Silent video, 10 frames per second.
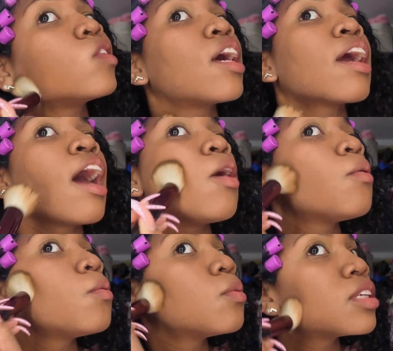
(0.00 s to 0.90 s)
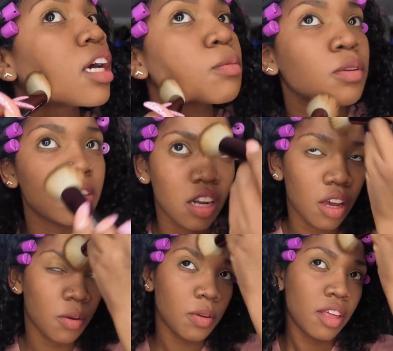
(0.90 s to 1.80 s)
Like, how was I supposed to
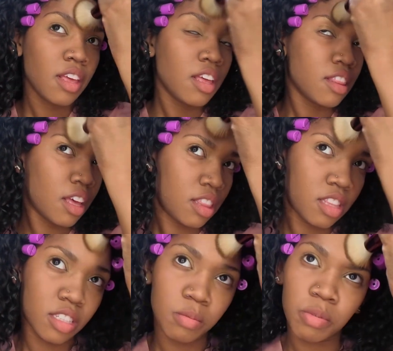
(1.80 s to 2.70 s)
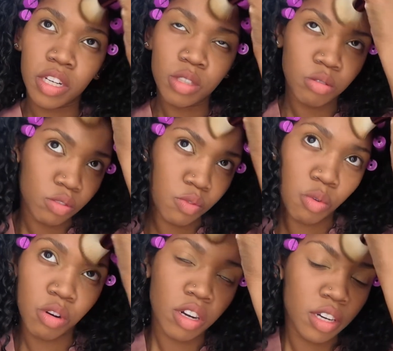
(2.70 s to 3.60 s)
know that this brush was
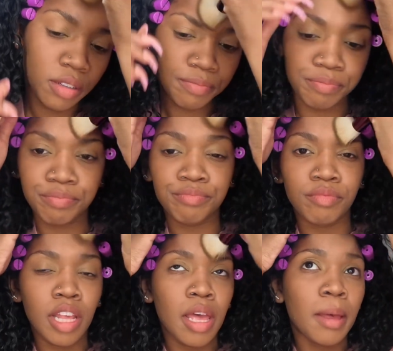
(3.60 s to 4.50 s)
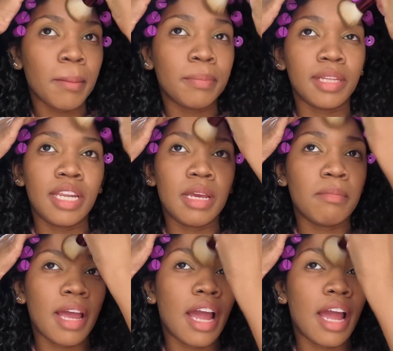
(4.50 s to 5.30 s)
for blending my